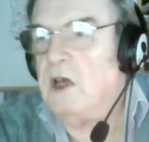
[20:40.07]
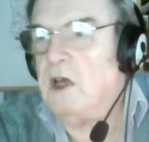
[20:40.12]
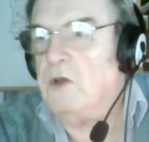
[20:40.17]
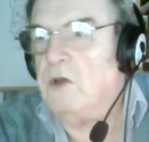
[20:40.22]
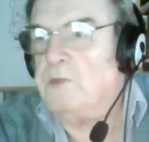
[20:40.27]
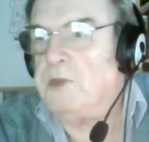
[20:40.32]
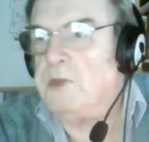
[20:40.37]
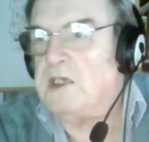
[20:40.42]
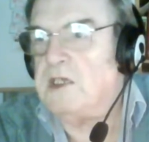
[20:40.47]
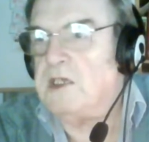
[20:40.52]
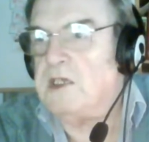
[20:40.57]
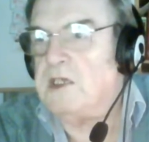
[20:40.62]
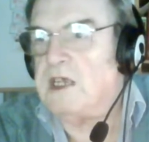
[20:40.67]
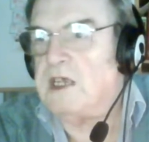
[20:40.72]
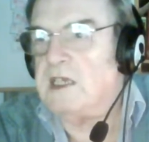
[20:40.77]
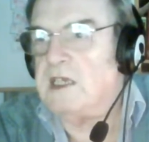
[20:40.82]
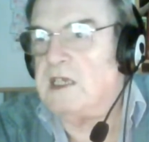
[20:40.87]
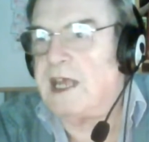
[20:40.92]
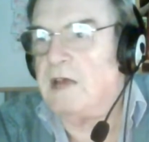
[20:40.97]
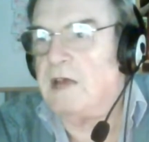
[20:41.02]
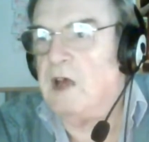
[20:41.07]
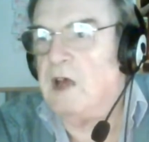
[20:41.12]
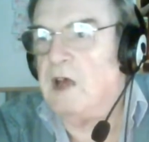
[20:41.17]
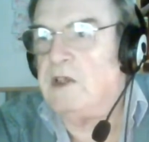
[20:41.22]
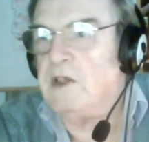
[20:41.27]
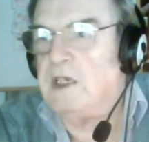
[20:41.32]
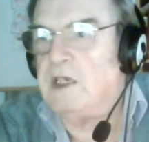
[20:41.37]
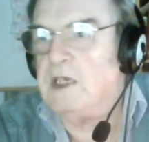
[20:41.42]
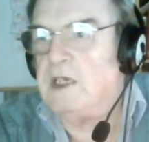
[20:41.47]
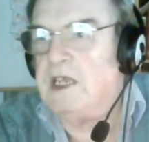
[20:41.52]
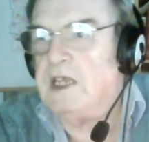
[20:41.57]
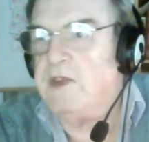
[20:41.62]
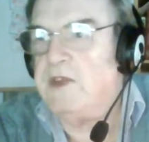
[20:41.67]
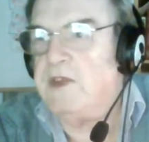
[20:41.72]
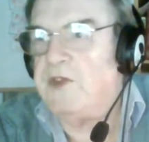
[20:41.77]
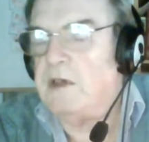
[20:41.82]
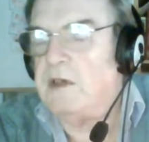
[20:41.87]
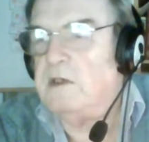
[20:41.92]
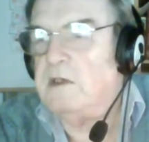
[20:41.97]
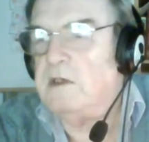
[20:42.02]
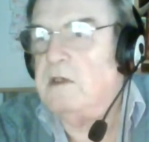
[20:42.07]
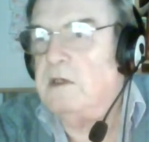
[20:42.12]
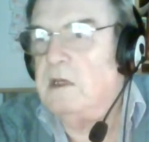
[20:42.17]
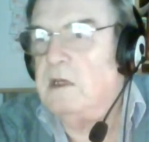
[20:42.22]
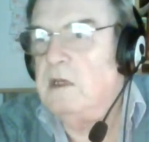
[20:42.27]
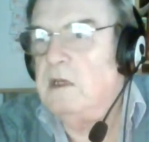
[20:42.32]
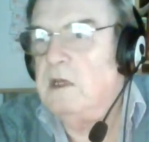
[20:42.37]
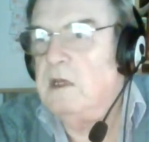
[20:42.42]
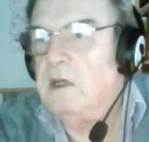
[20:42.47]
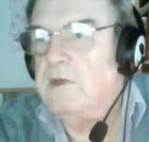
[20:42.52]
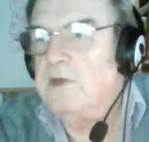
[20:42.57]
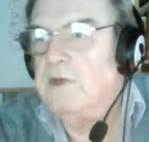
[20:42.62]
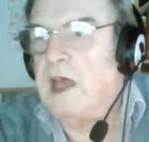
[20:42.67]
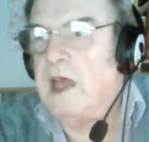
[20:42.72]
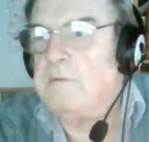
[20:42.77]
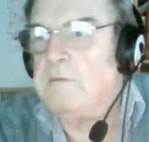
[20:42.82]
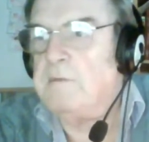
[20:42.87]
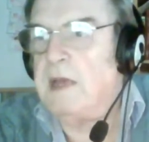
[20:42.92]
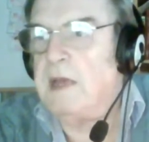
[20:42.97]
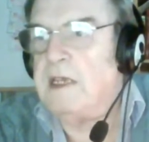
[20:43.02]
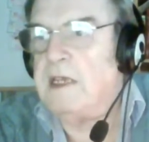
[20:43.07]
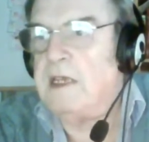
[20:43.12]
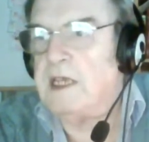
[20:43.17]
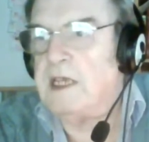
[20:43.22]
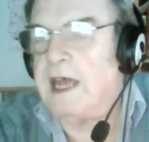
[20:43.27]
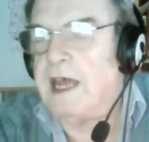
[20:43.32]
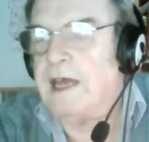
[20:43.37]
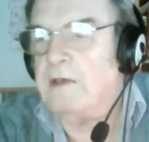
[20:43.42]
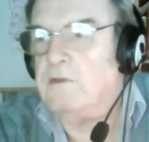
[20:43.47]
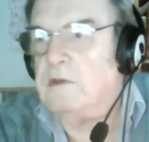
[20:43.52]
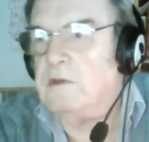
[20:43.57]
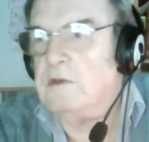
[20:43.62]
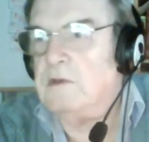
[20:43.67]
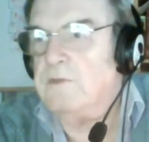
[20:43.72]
open a second account underneath that main account.